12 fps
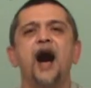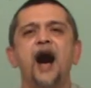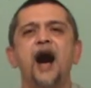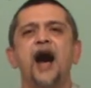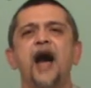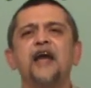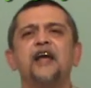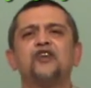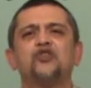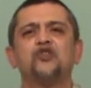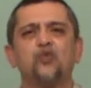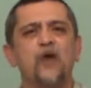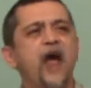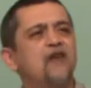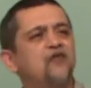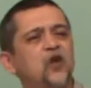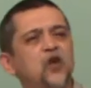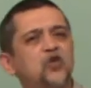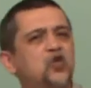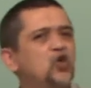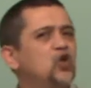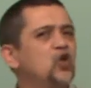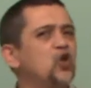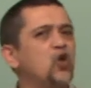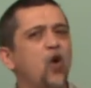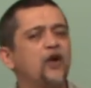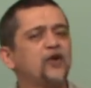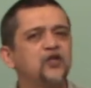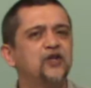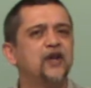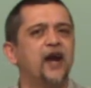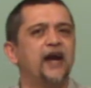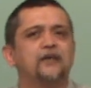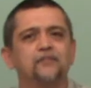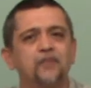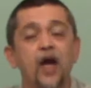I travel to New York tonight.